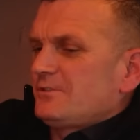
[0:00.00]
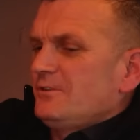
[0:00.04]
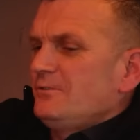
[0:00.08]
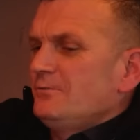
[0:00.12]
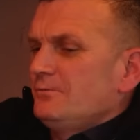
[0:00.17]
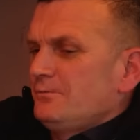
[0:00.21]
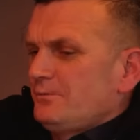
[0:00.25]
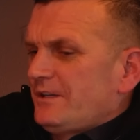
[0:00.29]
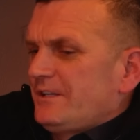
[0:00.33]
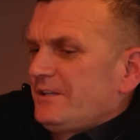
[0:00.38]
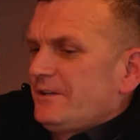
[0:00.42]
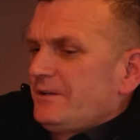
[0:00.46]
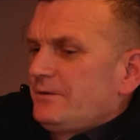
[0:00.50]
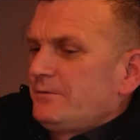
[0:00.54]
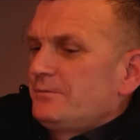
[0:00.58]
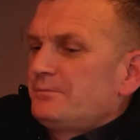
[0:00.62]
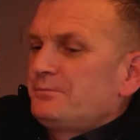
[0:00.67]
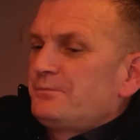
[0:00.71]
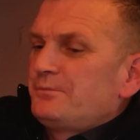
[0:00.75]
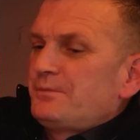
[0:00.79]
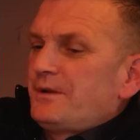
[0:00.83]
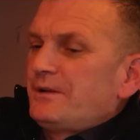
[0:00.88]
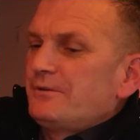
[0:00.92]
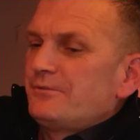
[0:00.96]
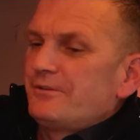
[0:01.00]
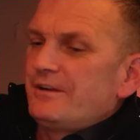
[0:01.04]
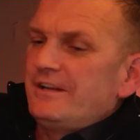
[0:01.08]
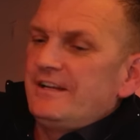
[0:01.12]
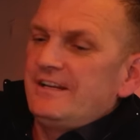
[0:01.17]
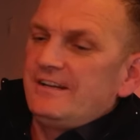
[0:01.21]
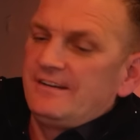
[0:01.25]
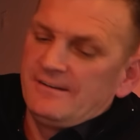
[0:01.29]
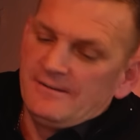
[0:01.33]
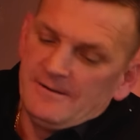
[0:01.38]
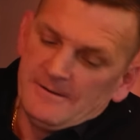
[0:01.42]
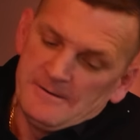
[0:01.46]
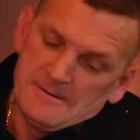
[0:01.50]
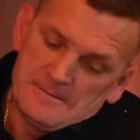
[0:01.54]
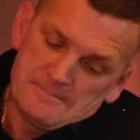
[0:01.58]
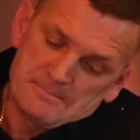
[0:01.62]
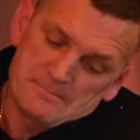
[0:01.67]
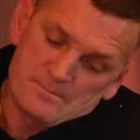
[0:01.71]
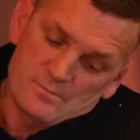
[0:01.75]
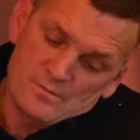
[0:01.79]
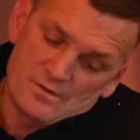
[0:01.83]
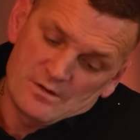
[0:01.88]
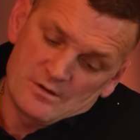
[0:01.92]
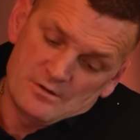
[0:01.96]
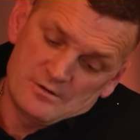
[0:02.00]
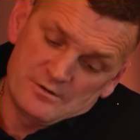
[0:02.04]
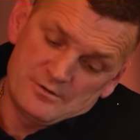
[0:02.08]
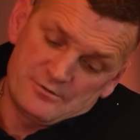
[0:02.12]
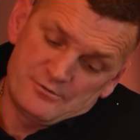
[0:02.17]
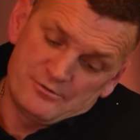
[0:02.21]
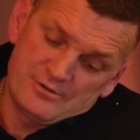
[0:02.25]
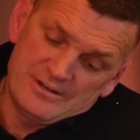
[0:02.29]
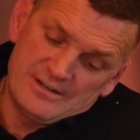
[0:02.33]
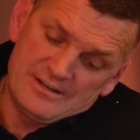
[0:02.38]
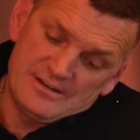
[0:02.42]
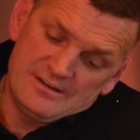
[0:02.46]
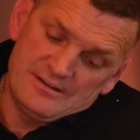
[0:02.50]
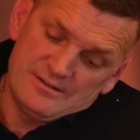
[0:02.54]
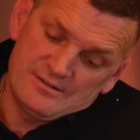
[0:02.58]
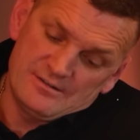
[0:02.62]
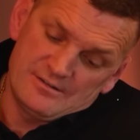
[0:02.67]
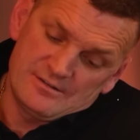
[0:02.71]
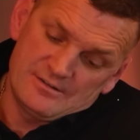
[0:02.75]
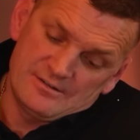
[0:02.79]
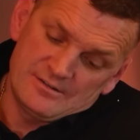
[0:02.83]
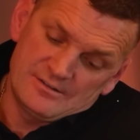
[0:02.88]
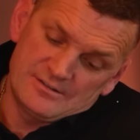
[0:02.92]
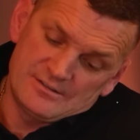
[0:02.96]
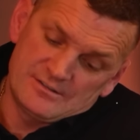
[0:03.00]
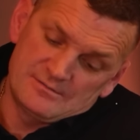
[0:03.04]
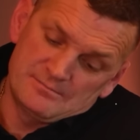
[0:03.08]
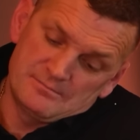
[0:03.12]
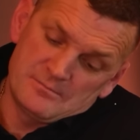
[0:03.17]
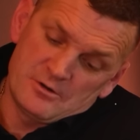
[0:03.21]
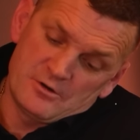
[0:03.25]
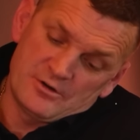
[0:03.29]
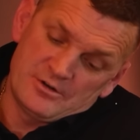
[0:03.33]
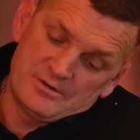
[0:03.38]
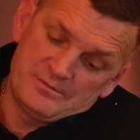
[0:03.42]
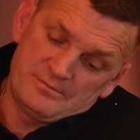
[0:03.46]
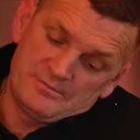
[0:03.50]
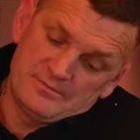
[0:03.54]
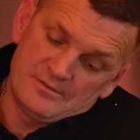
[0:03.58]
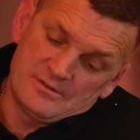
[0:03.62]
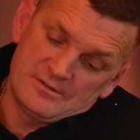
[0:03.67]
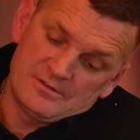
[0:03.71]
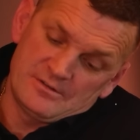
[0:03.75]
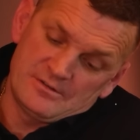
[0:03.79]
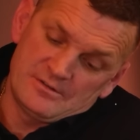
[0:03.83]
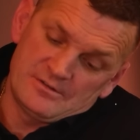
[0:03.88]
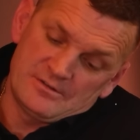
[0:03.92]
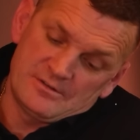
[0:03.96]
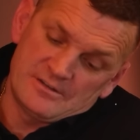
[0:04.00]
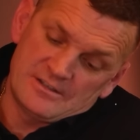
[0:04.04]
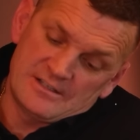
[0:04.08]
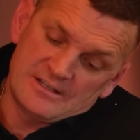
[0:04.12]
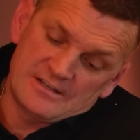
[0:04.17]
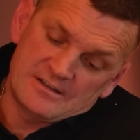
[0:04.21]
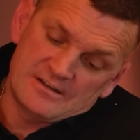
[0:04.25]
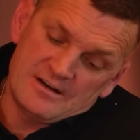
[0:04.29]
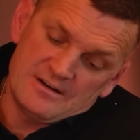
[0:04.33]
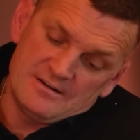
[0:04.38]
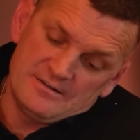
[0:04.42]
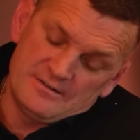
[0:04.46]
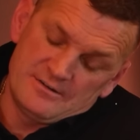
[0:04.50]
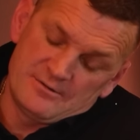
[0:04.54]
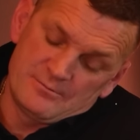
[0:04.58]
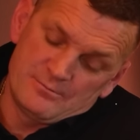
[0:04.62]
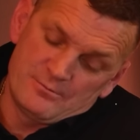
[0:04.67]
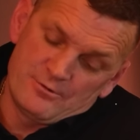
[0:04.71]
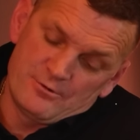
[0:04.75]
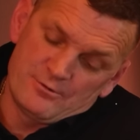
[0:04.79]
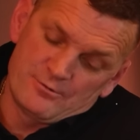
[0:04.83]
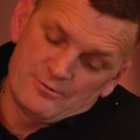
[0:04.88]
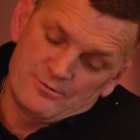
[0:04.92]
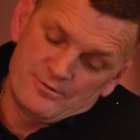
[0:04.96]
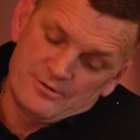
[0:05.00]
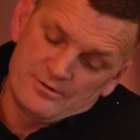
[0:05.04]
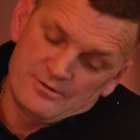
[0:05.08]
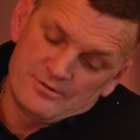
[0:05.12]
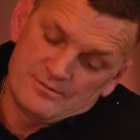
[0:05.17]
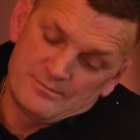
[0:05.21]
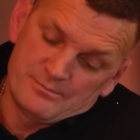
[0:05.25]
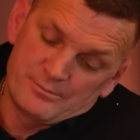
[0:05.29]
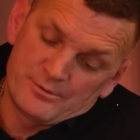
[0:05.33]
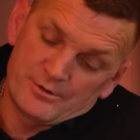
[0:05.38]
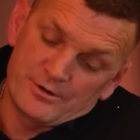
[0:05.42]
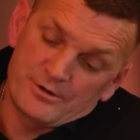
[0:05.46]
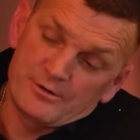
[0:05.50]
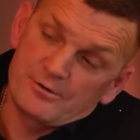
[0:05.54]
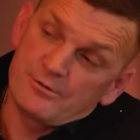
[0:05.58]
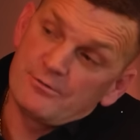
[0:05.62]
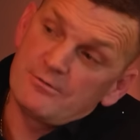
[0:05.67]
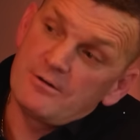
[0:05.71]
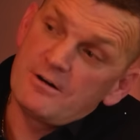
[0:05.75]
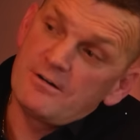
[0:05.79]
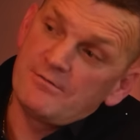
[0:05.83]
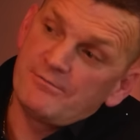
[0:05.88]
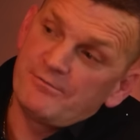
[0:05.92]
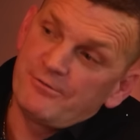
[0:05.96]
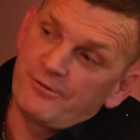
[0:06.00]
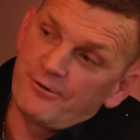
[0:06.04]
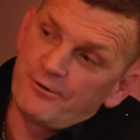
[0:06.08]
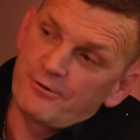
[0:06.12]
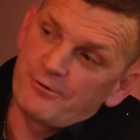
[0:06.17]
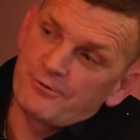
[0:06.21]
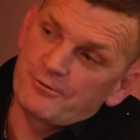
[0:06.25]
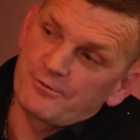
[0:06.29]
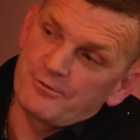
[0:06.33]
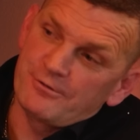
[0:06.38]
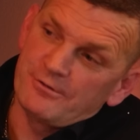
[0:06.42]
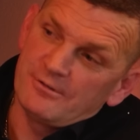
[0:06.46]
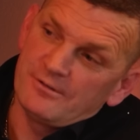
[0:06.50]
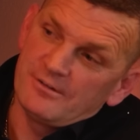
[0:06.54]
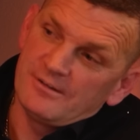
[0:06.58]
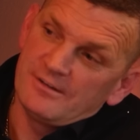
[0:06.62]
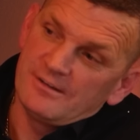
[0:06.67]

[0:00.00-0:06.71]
now when I be reading, I'd read, I'd I'd, I'd get caught in the word but I'd go on further.